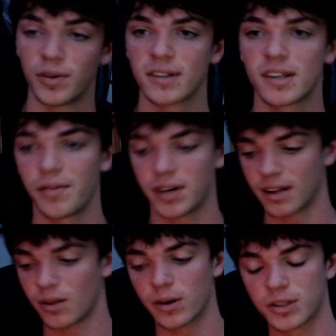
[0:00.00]
guys have
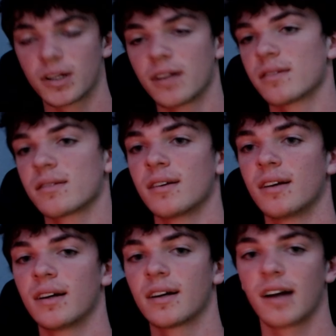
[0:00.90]
any questions,
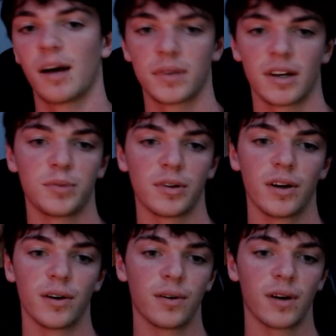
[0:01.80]
comment down
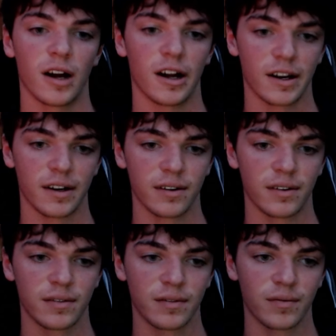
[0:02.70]
below on
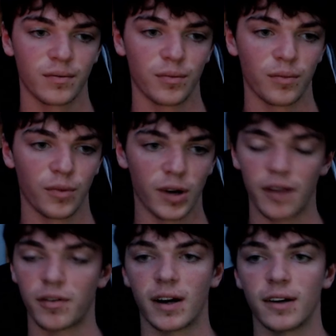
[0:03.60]

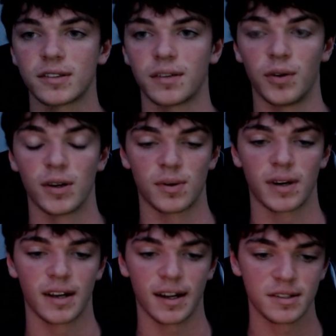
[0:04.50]
whatever else. If you guys want to
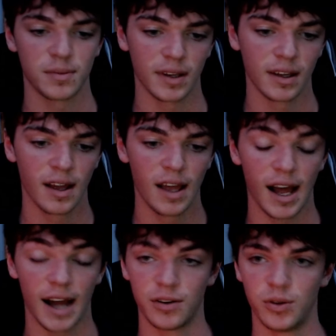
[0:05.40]
connect to me,
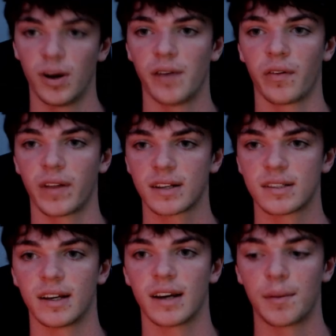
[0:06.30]
I do have a
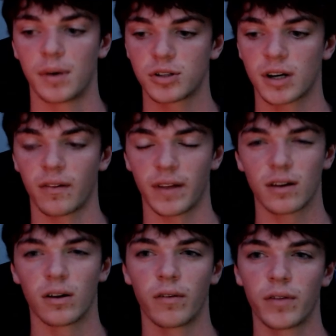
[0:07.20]
LinkedIn. I'm going to try to link
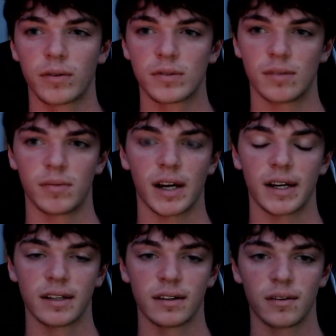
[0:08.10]
all of those in
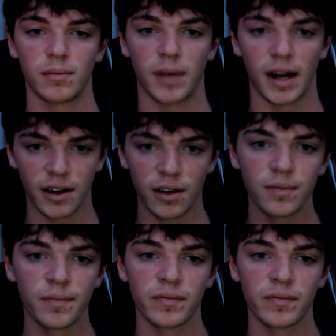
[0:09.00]
my bio.